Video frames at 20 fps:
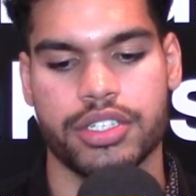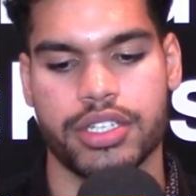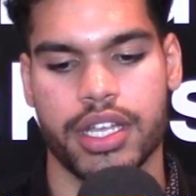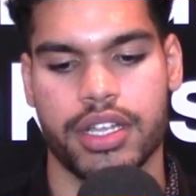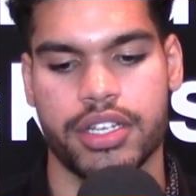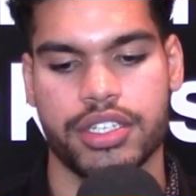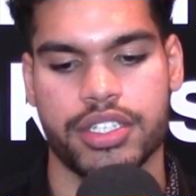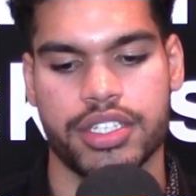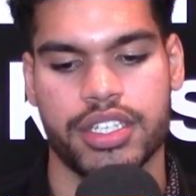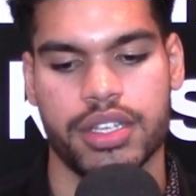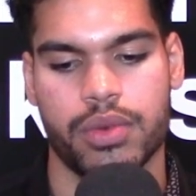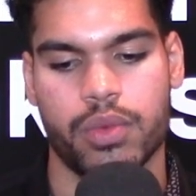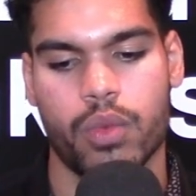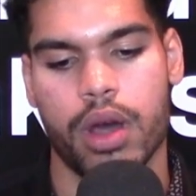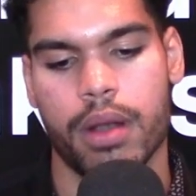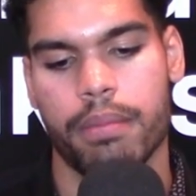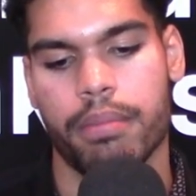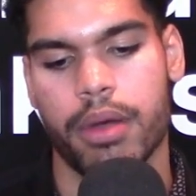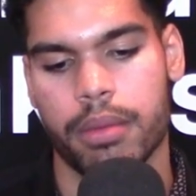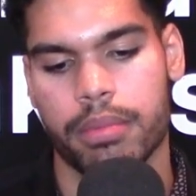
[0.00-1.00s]
changes in
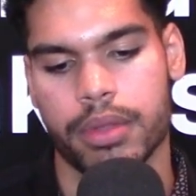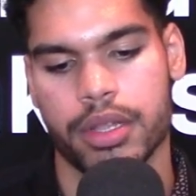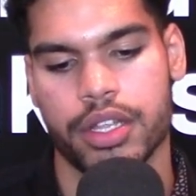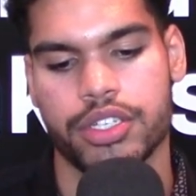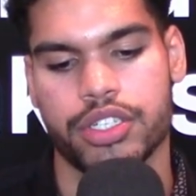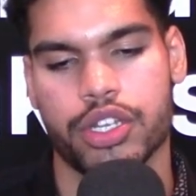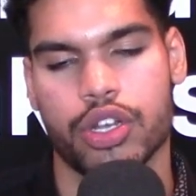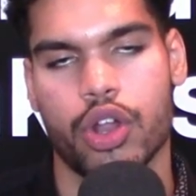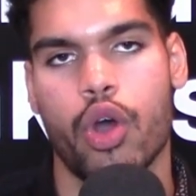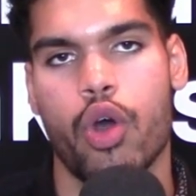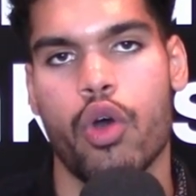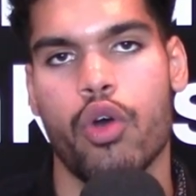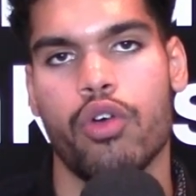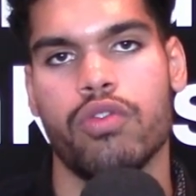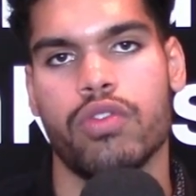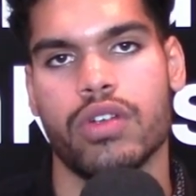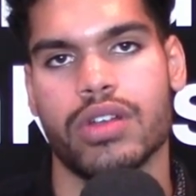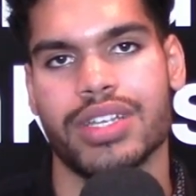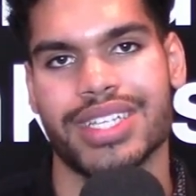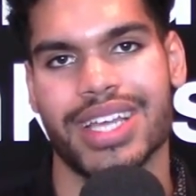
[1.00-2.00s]
one population
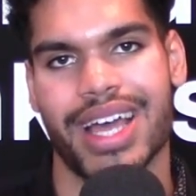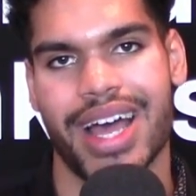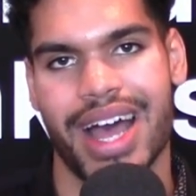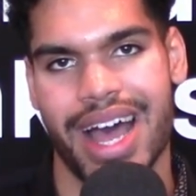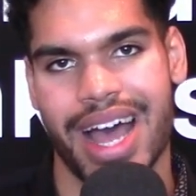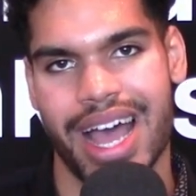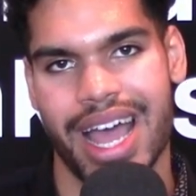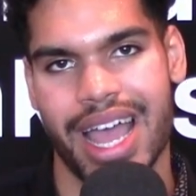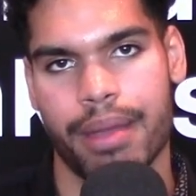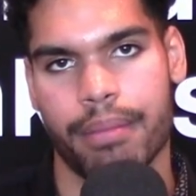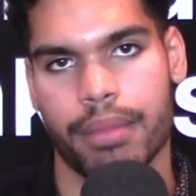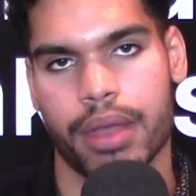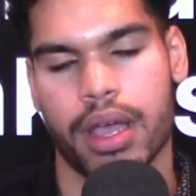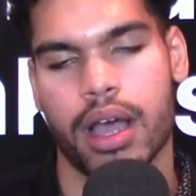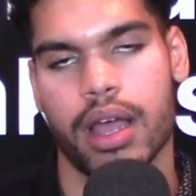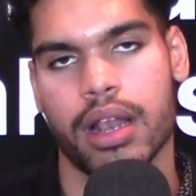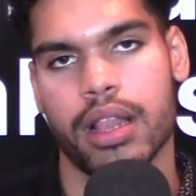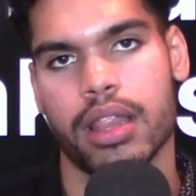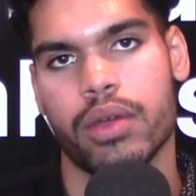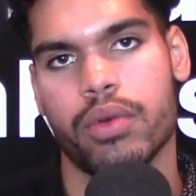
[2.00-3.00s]
over time,
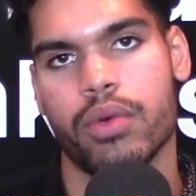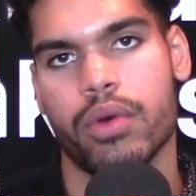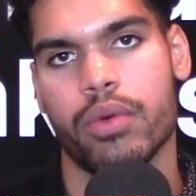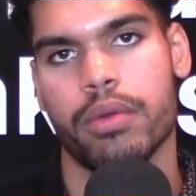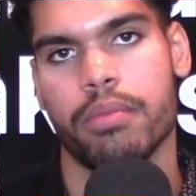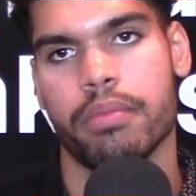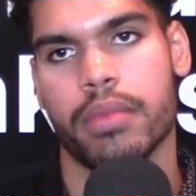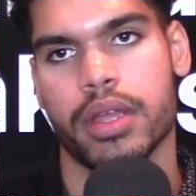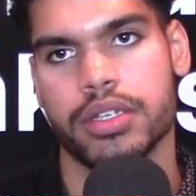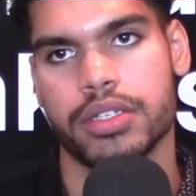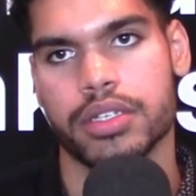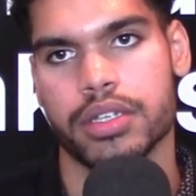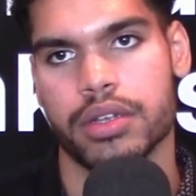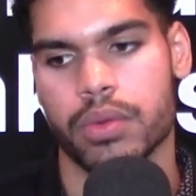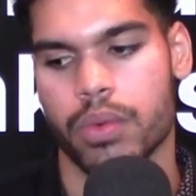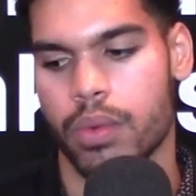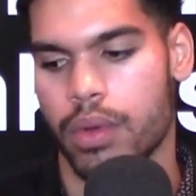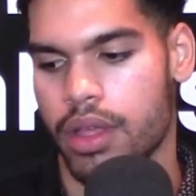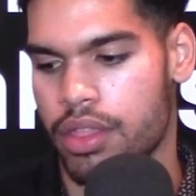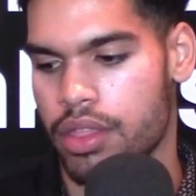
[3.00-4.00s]
kind of like what we
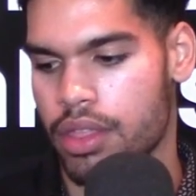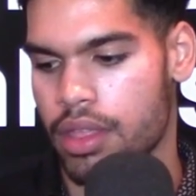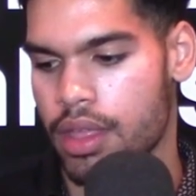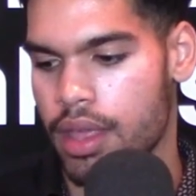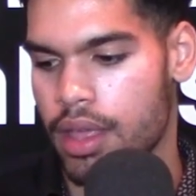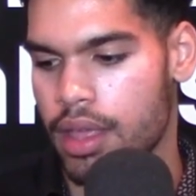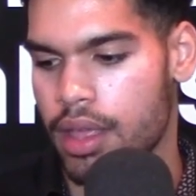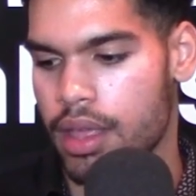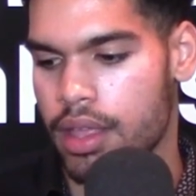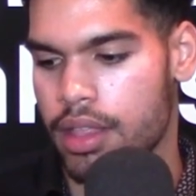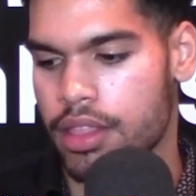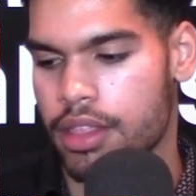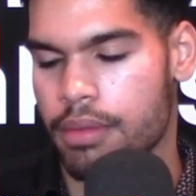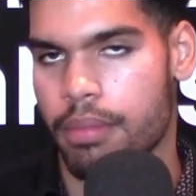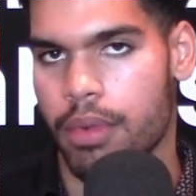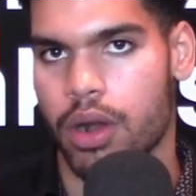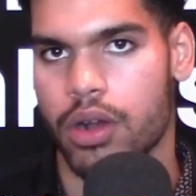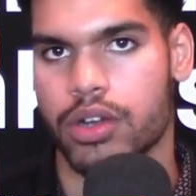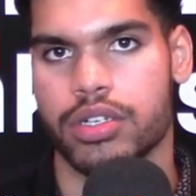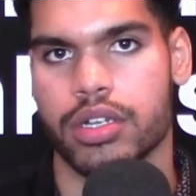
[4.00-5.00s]
mentioned with the
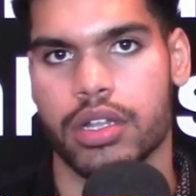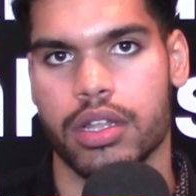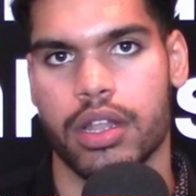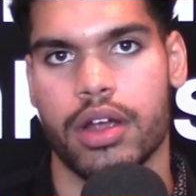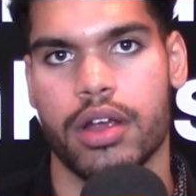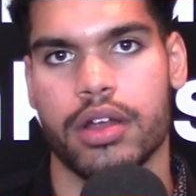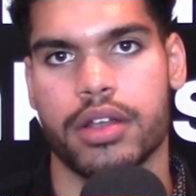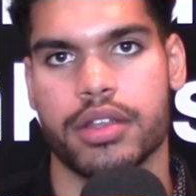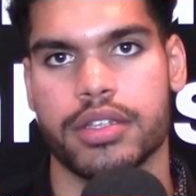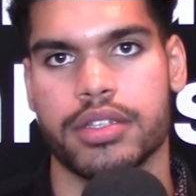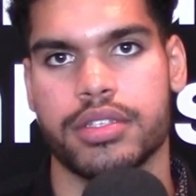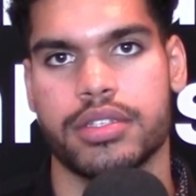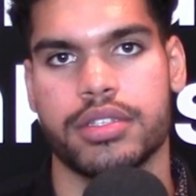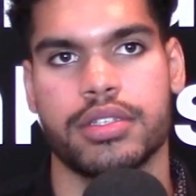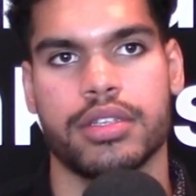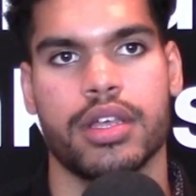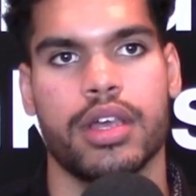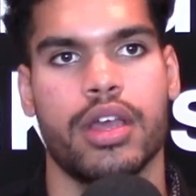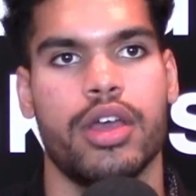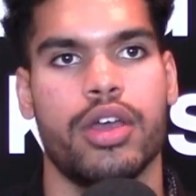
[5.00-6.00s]
martial
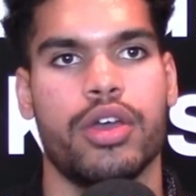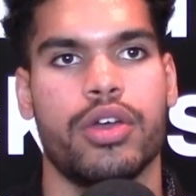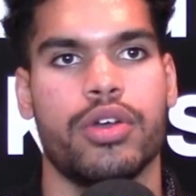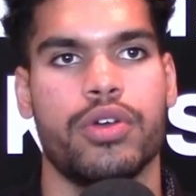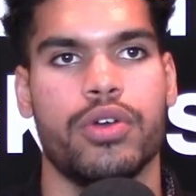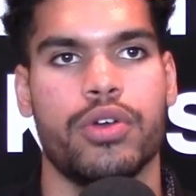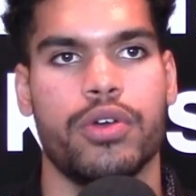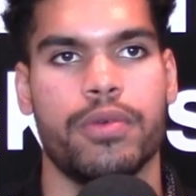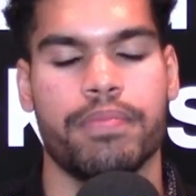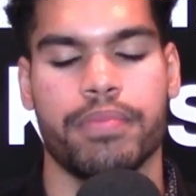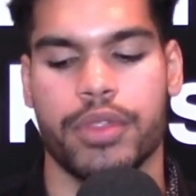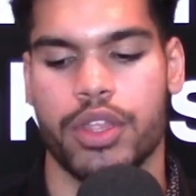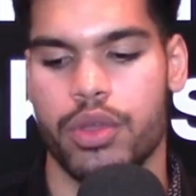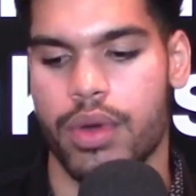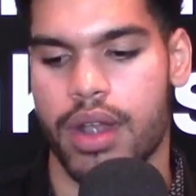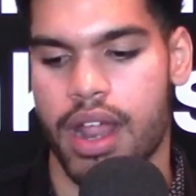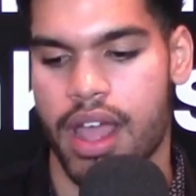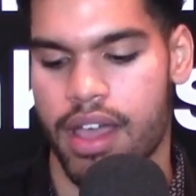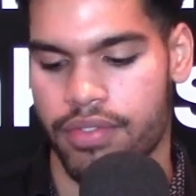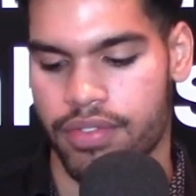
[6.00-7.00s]
artists, who you
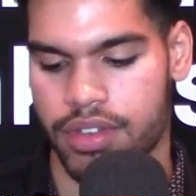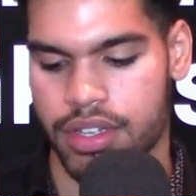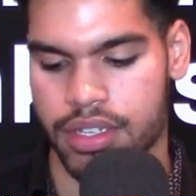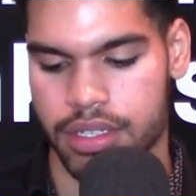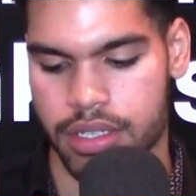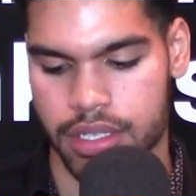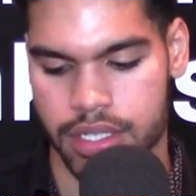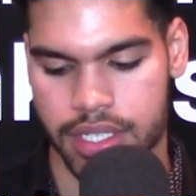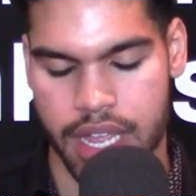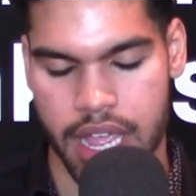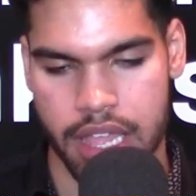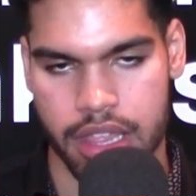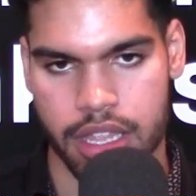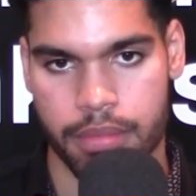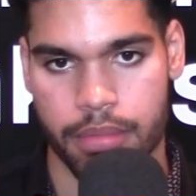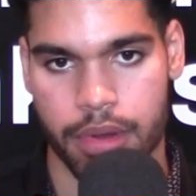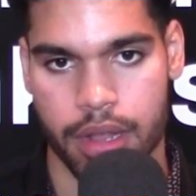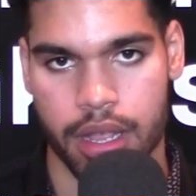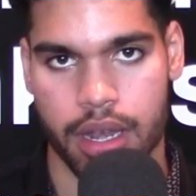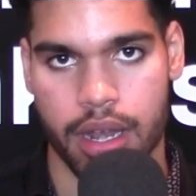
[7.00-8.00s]
would have to scan
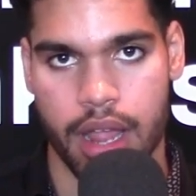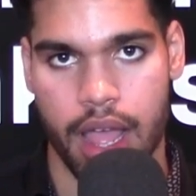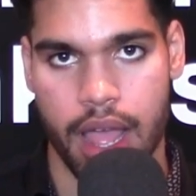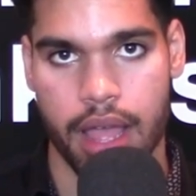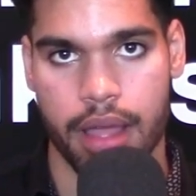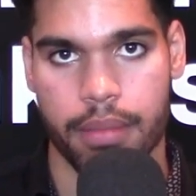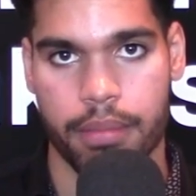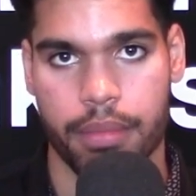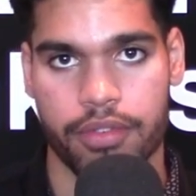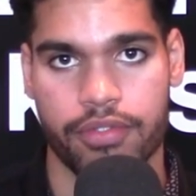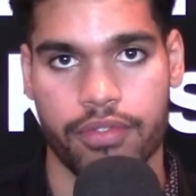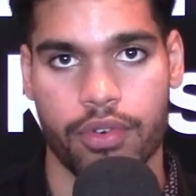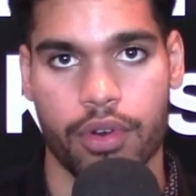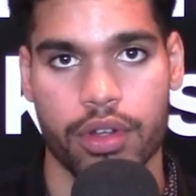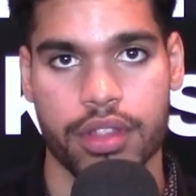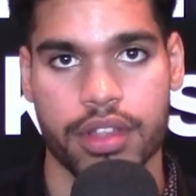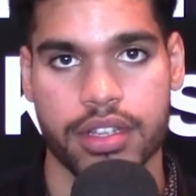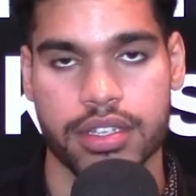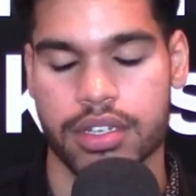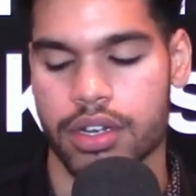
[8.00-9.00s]
their brain
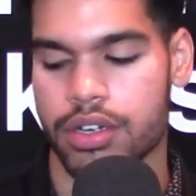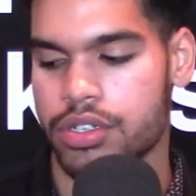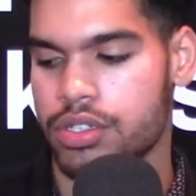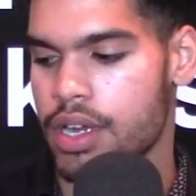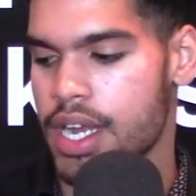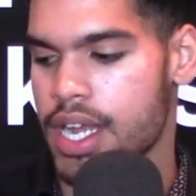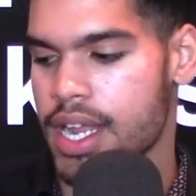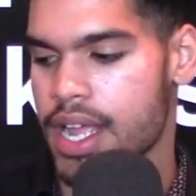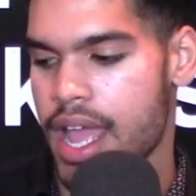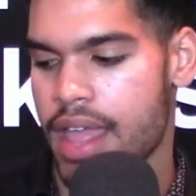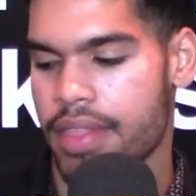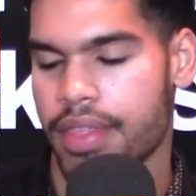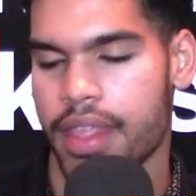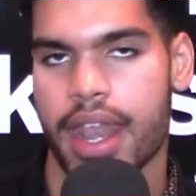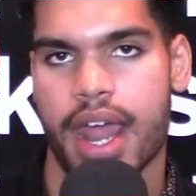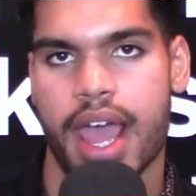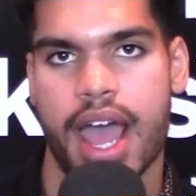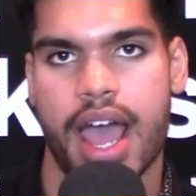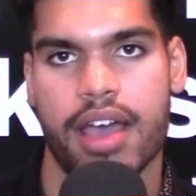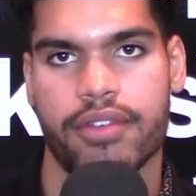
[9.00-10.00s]
before they start training and
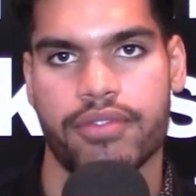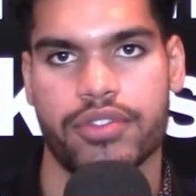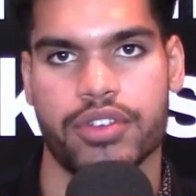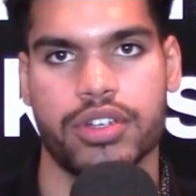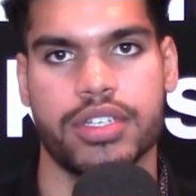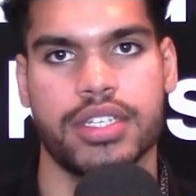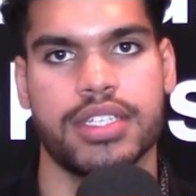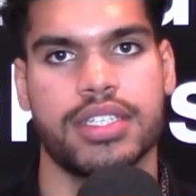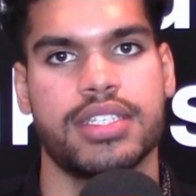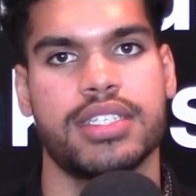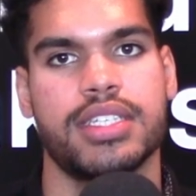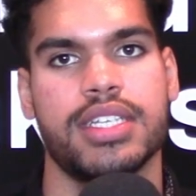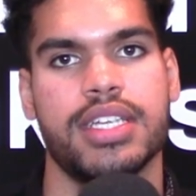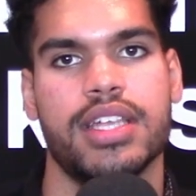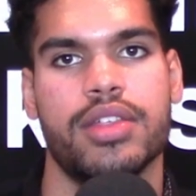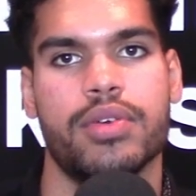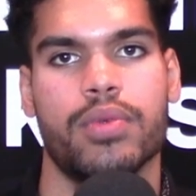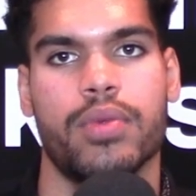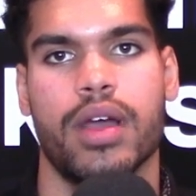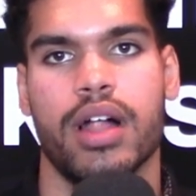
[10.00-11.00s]
then after to
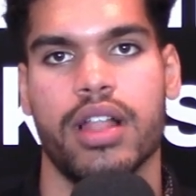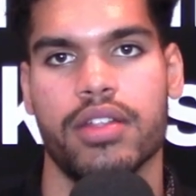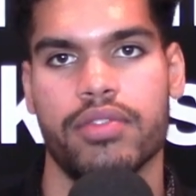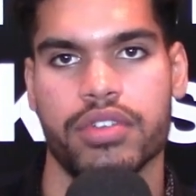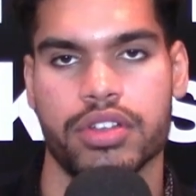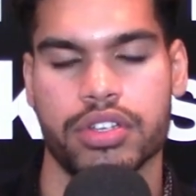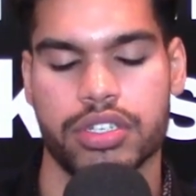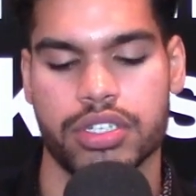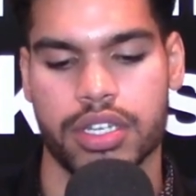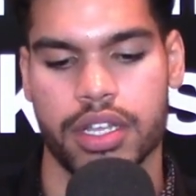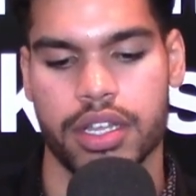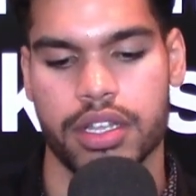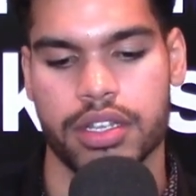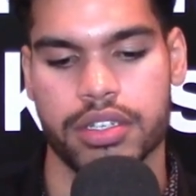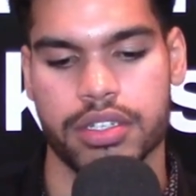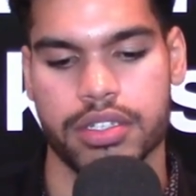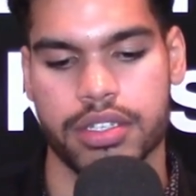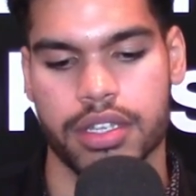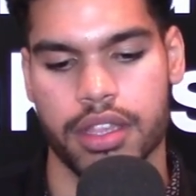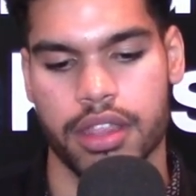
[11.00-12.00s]
see the relevant
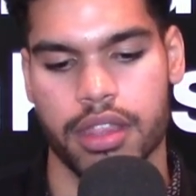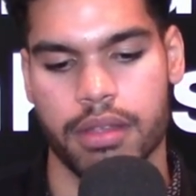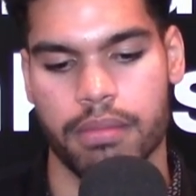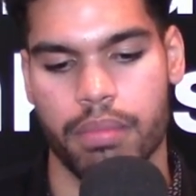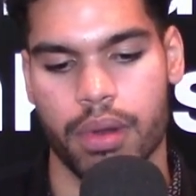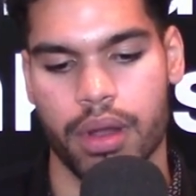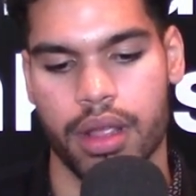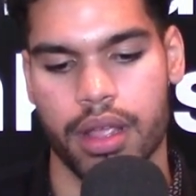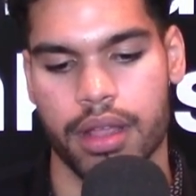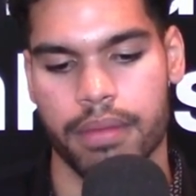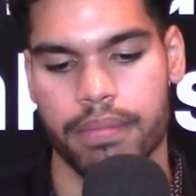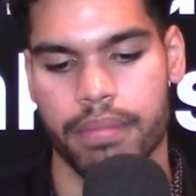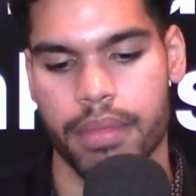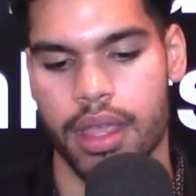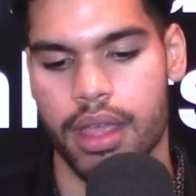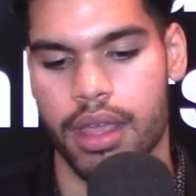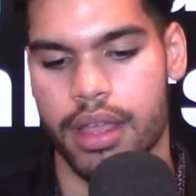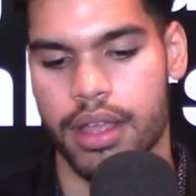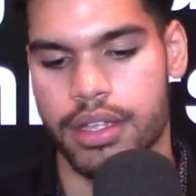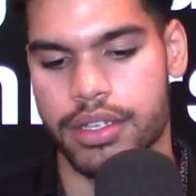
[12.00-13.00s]
changes in the brain.
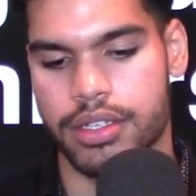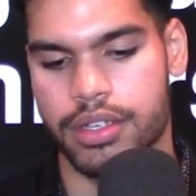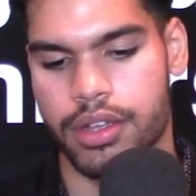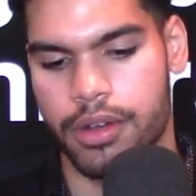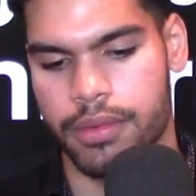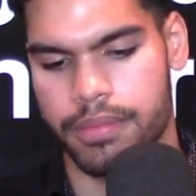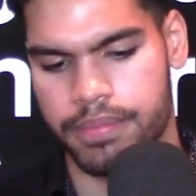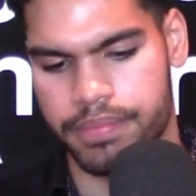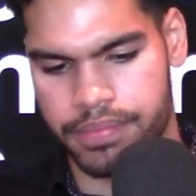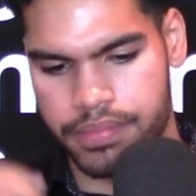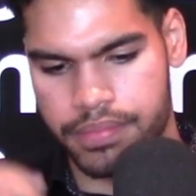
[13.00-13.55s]
So